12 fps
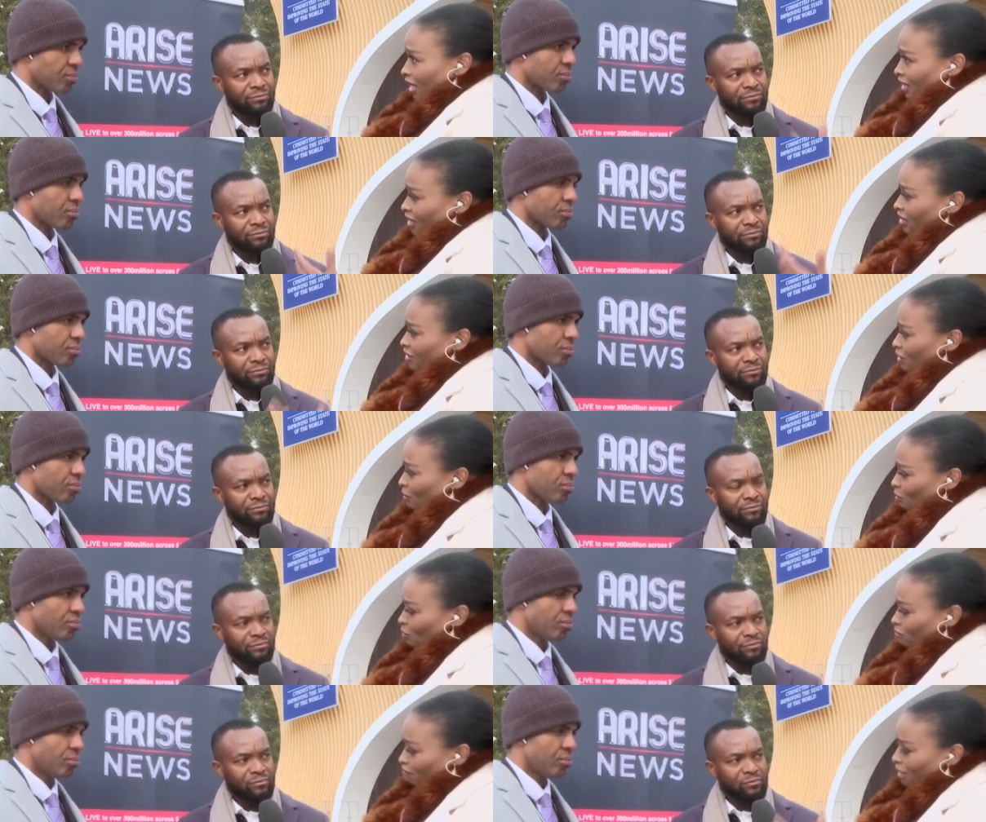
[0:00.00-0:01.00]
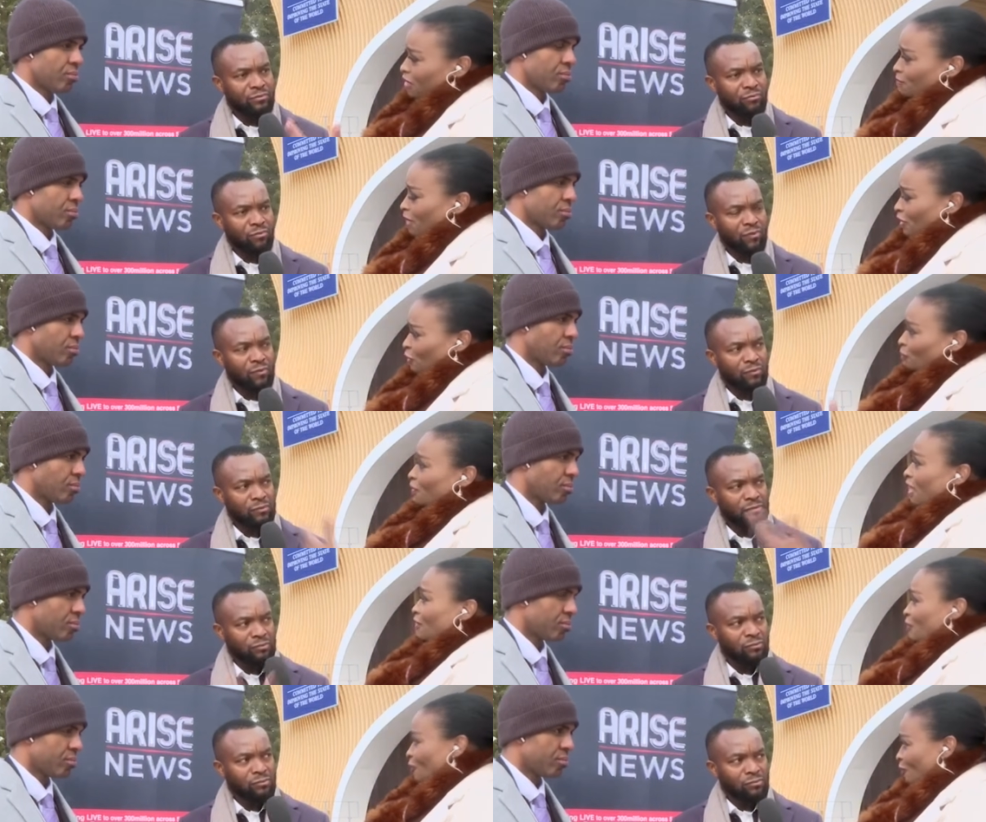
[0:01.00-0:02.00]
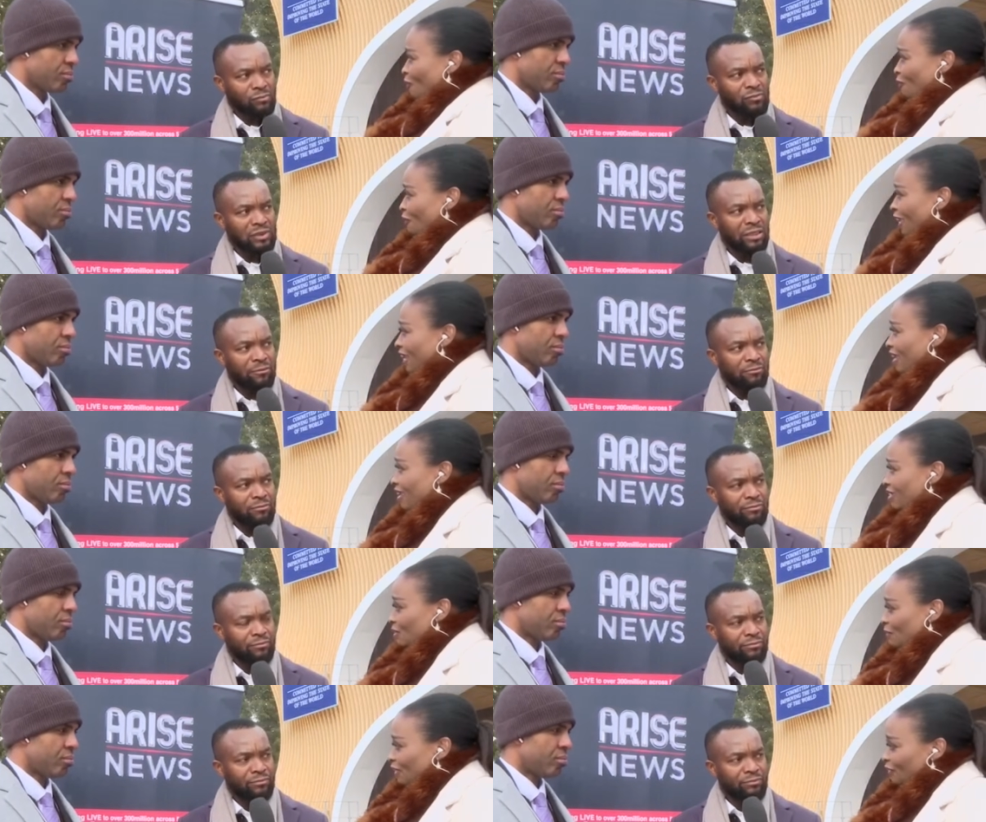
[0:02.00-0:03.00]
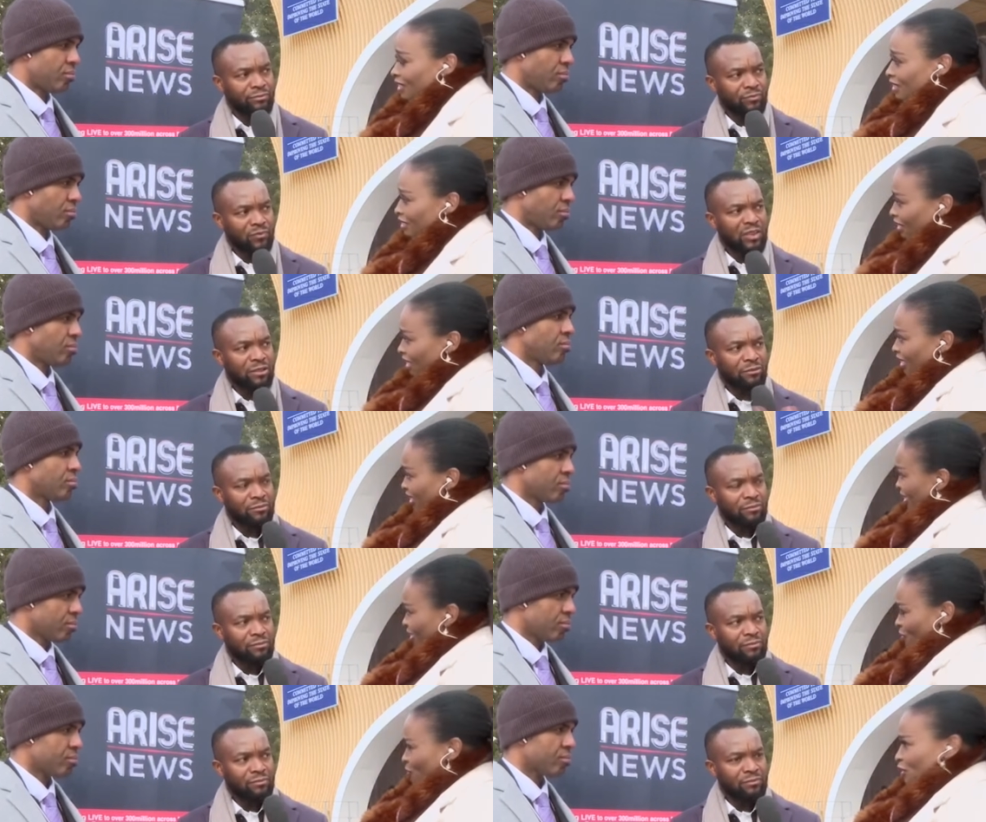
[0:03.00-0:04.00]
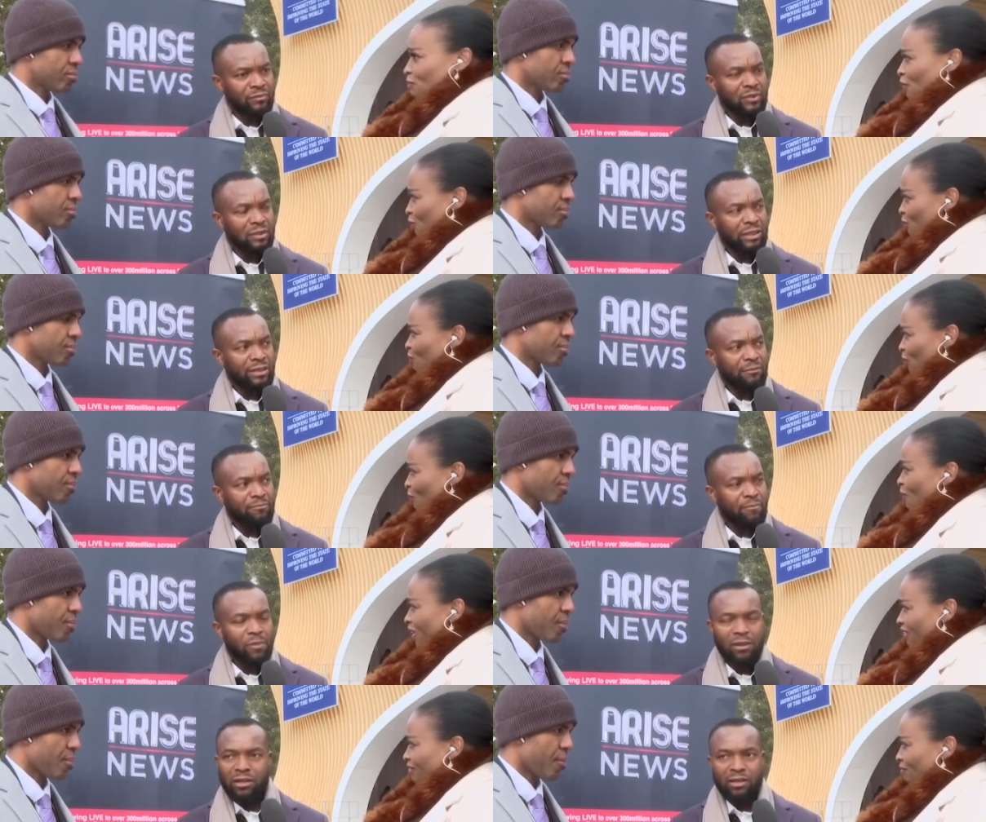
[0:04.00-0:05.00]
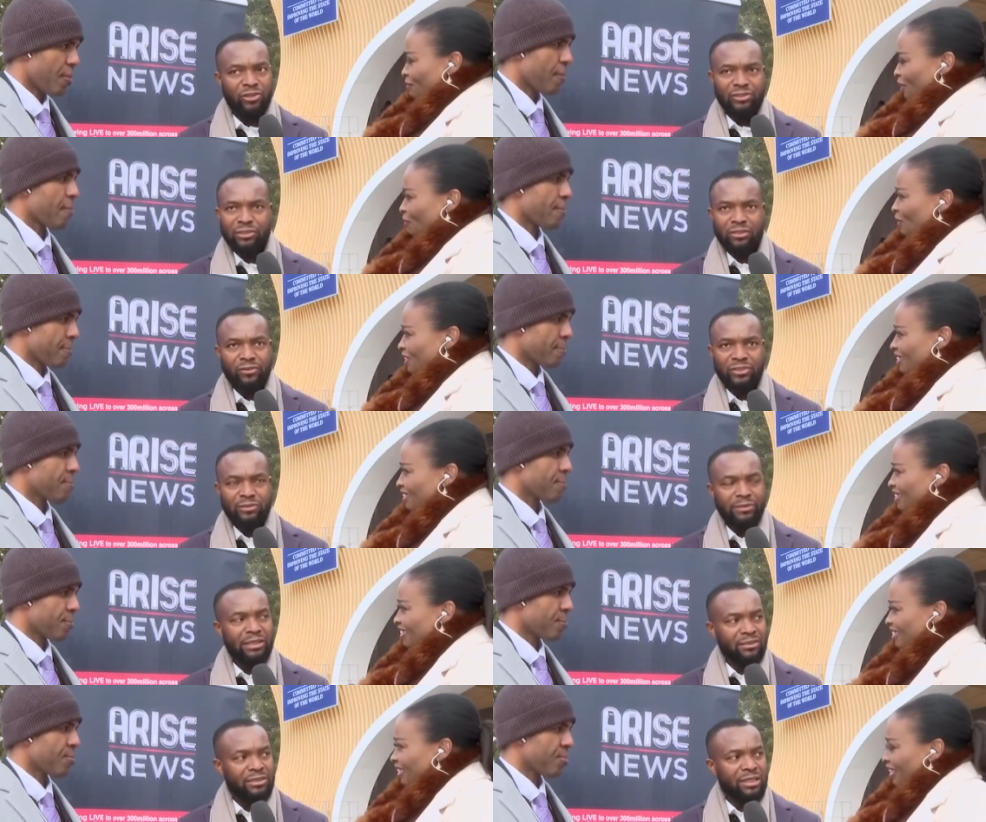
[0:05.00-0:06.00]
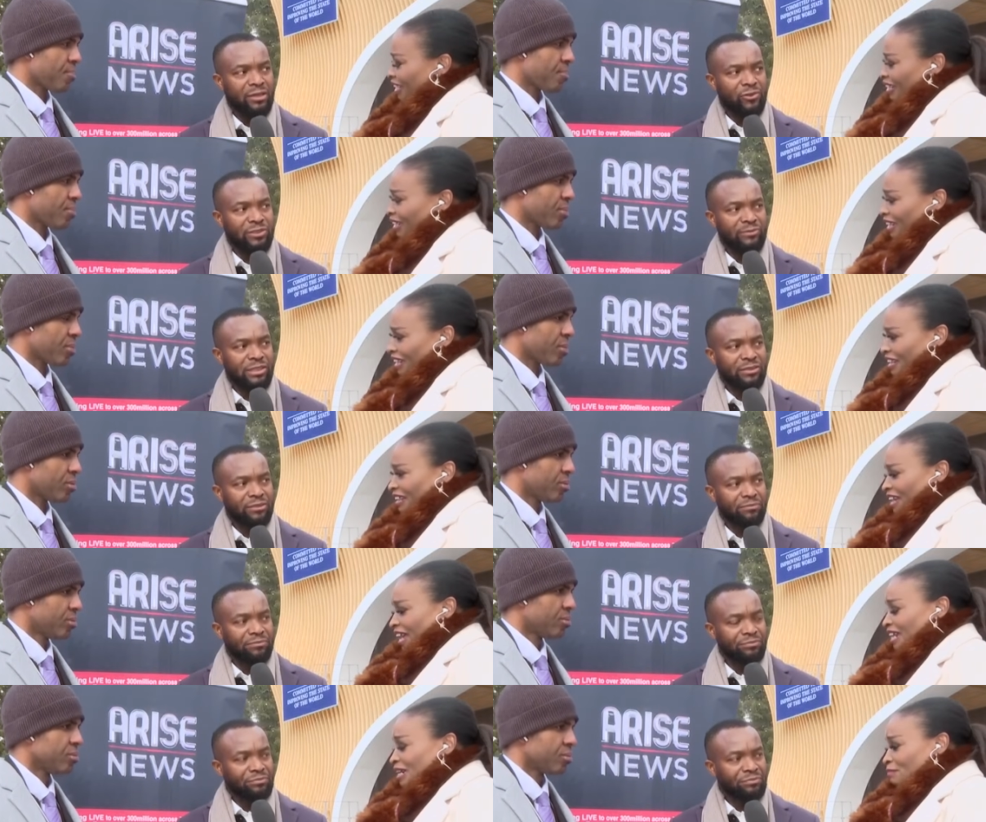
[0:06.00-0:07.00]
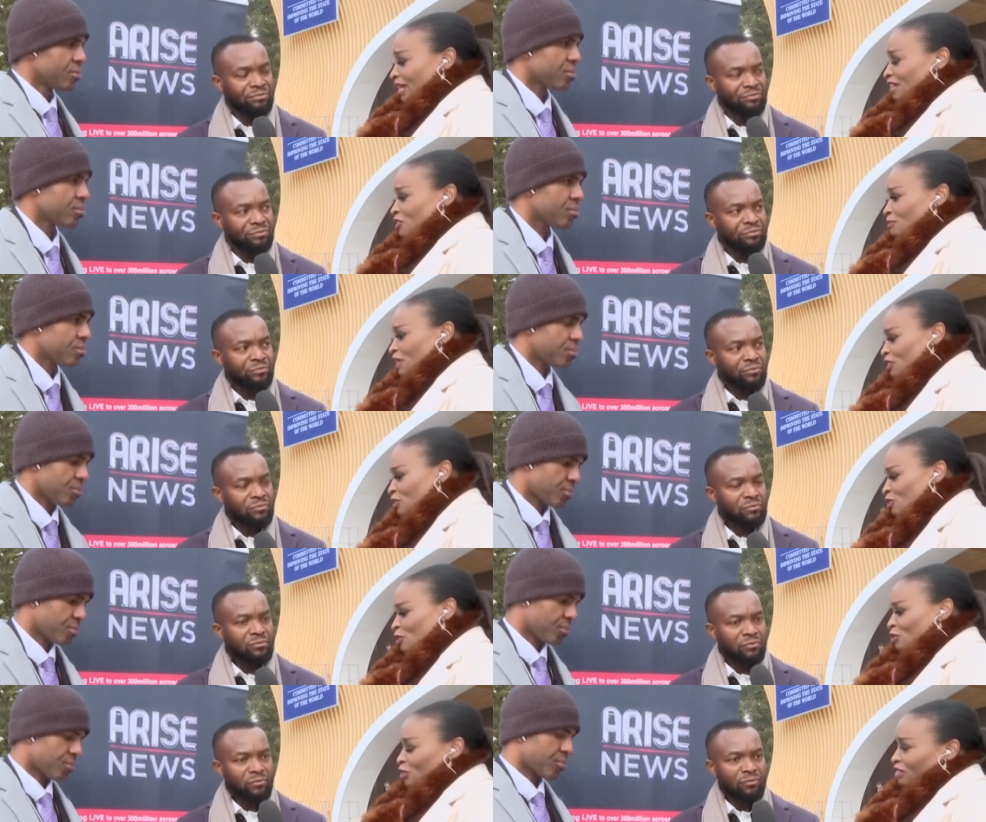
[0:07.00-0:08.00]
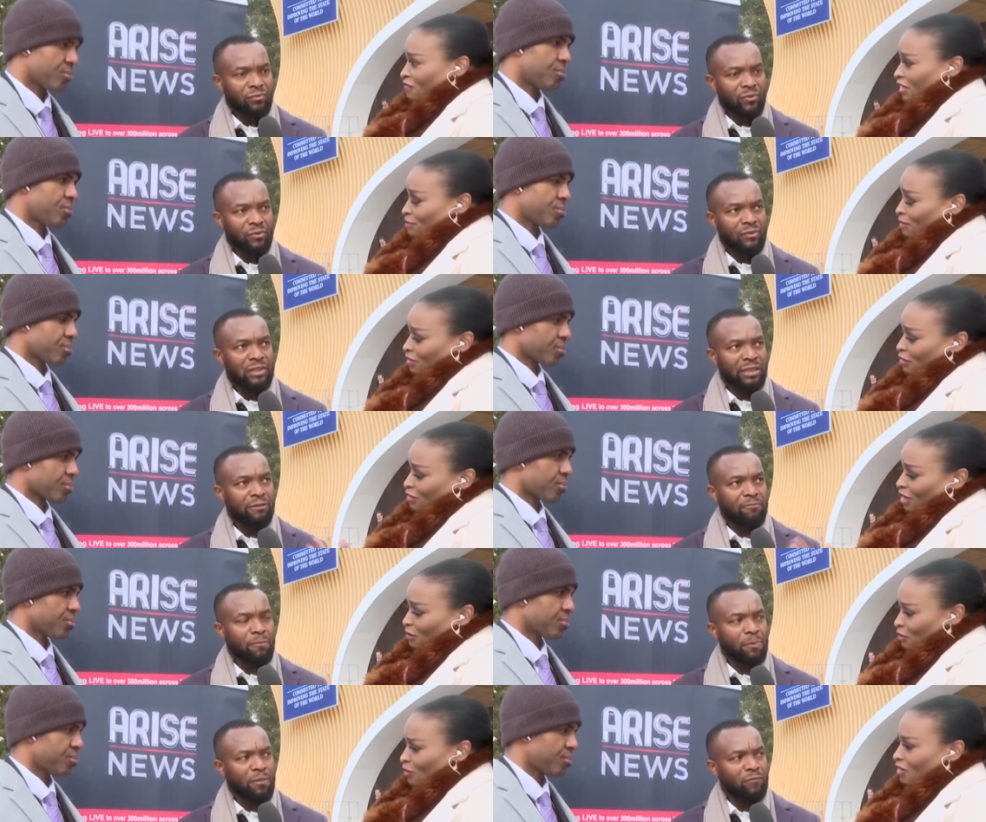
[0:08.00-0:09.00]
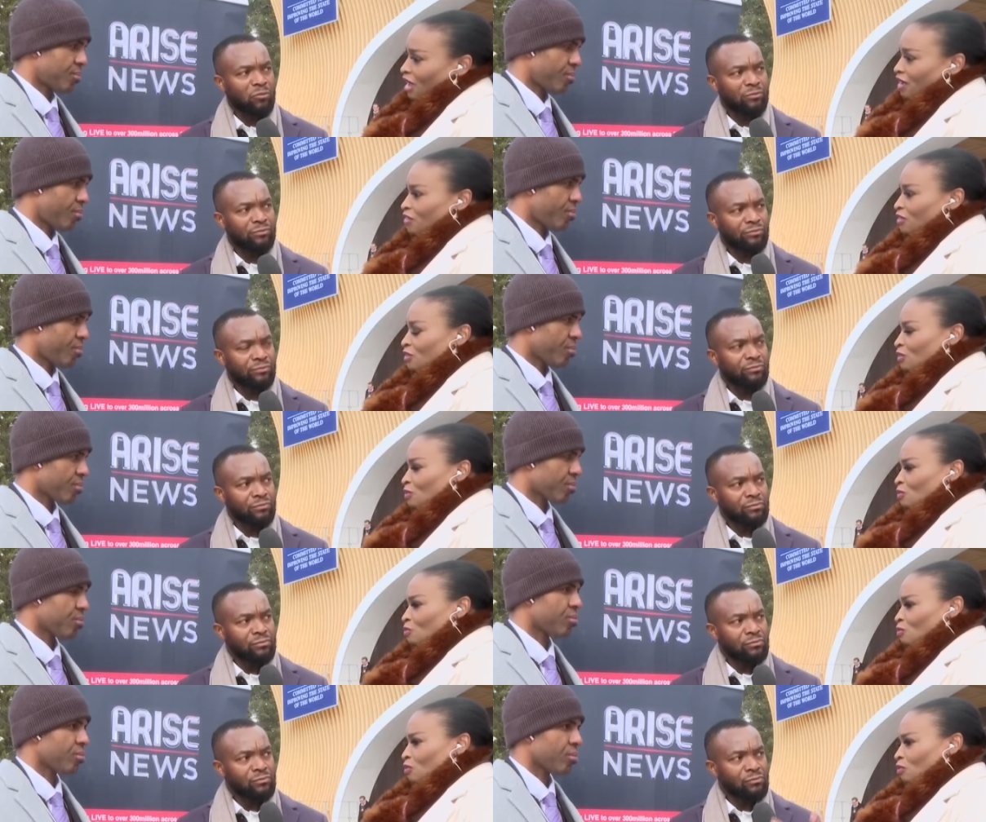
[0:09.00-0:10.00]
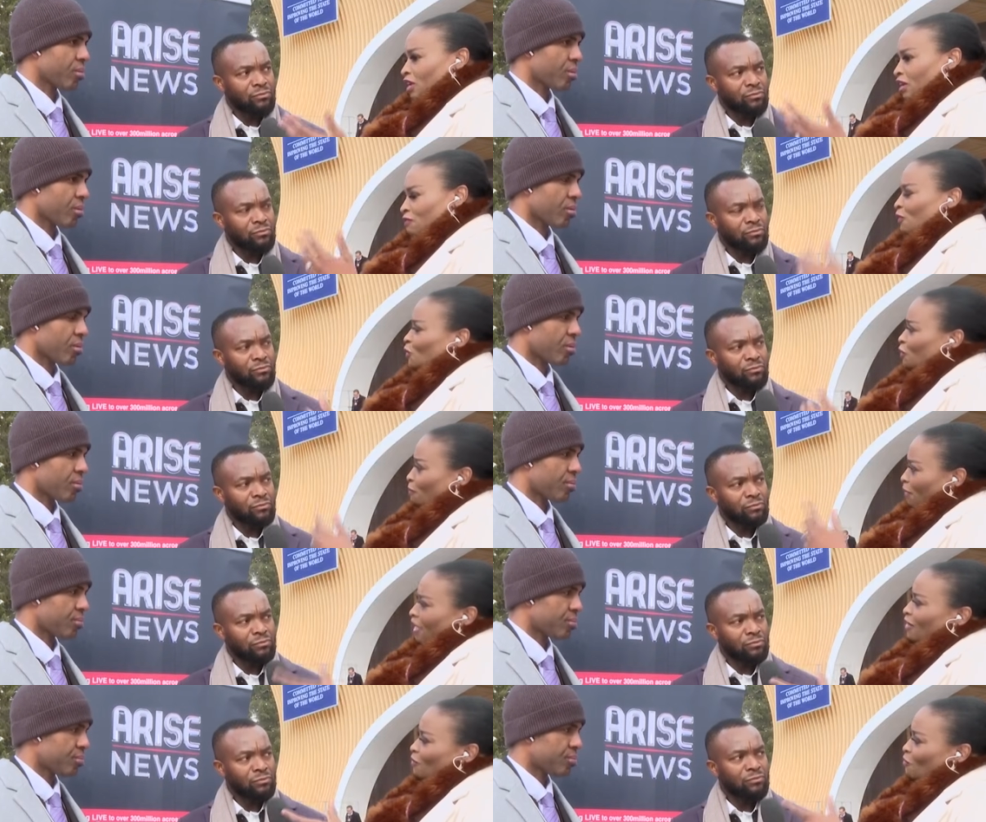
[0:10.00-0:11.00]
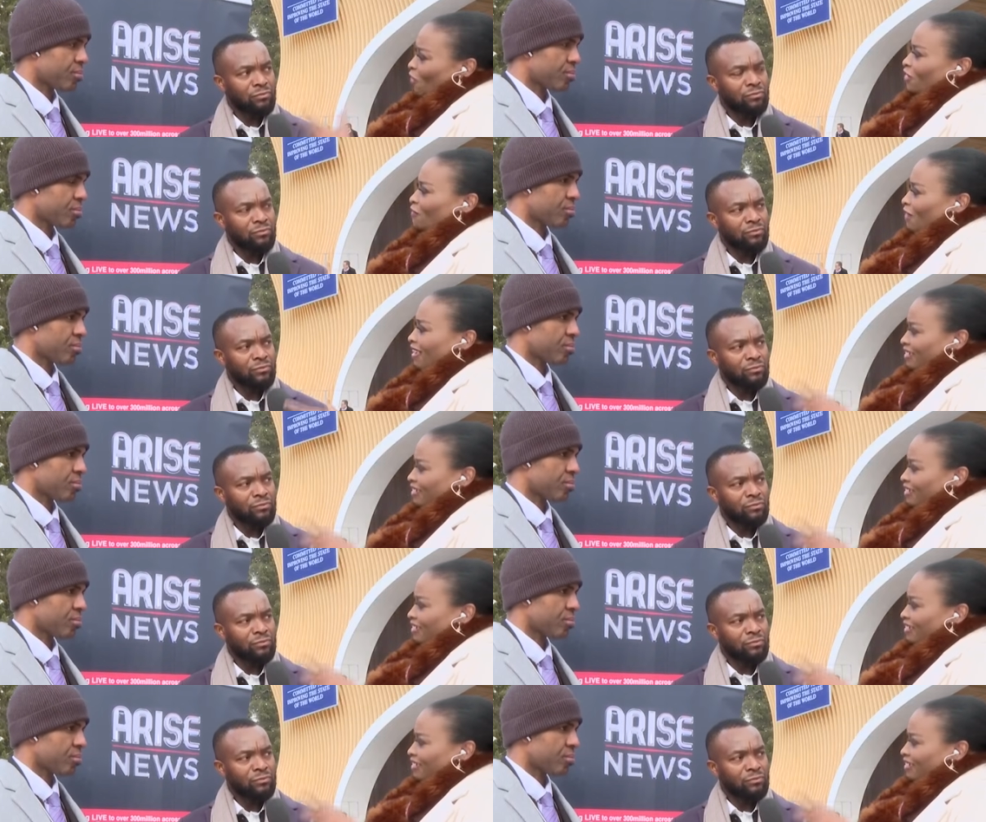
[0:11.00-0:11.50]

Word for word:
Speaker 1: I think some months back, you put out a call for yeah. AI specialists, and yeah. I, the response was quite It was, big, it was
Speaker 2: immense. it was immense.
Speaker 1: And I'm glad you mentioned social investment, because I was going to ask you if you could pick one of our